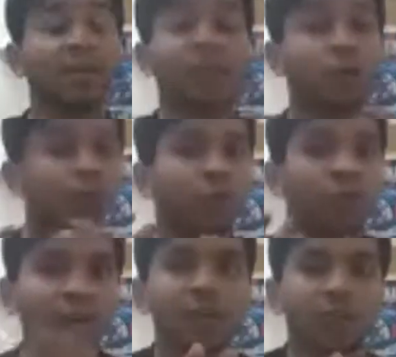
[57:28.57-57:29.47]
and like you're
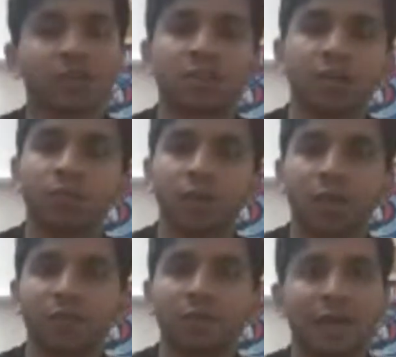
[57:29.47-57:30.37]
really interested in
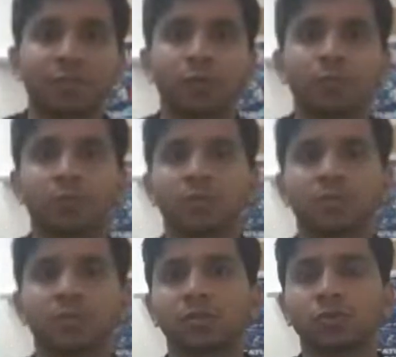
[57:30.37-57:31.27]
working with that one person,